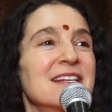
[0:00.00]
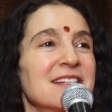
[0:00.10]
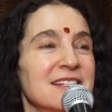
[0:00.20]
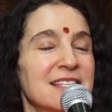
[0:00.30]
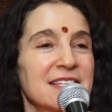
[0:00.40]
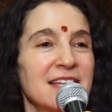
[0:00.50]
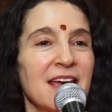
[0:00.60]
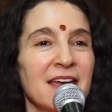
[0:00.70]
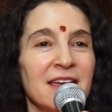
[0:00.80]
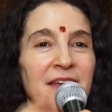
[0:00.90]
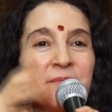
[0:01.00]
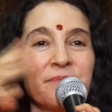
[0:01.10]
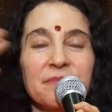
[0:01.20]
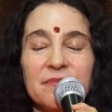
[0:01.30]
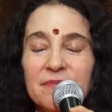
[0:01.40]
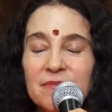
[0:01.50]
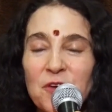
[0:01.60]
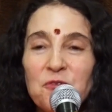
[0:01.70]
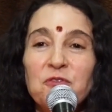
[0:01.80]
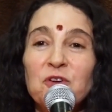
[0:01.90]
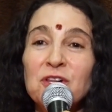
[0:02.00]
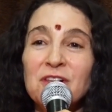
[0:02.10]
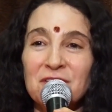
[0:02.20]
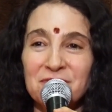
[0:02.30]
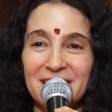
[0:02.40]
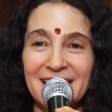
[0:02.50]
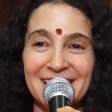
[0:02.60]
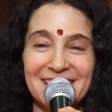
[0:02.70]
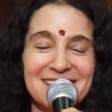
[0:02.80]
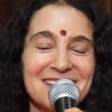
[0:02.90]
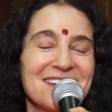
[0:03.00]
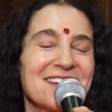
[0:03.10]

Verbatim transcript: to stay full of light.